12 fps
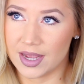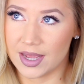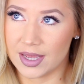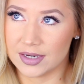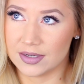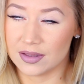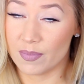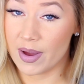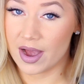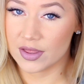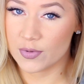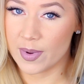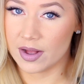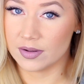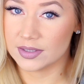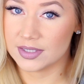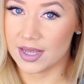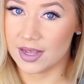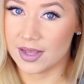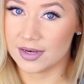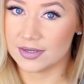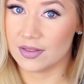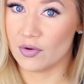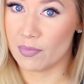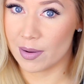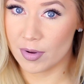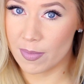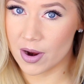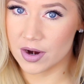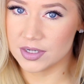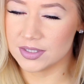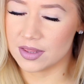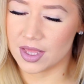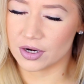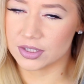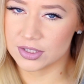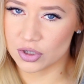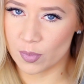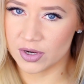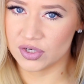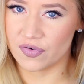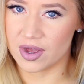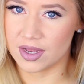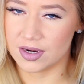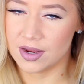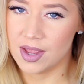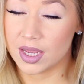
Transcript: and the bath melts and the bubble bars. They are so much fun.